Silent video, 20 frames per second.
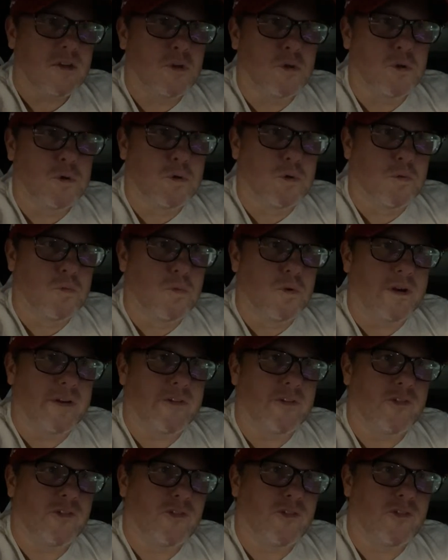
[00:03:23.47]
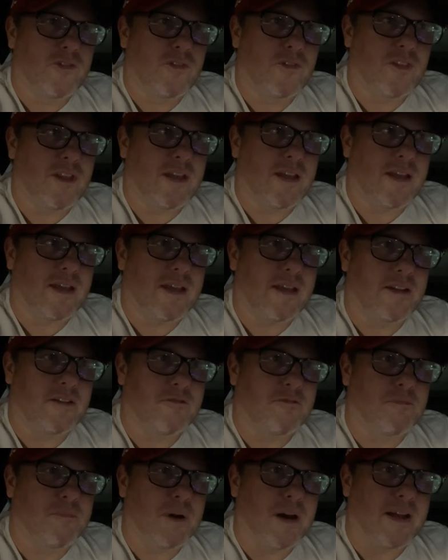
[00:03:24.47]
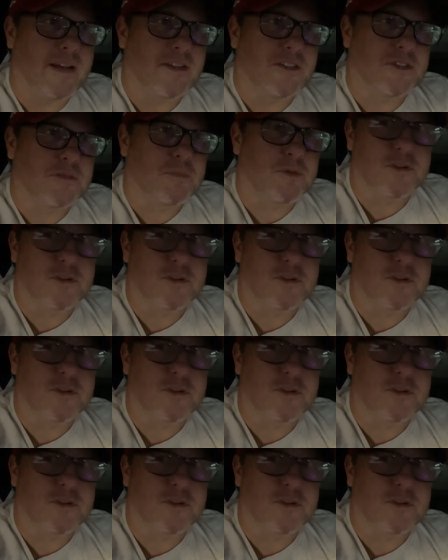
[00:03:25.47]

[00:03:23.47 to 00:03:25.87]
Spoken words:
who was the head of Biden's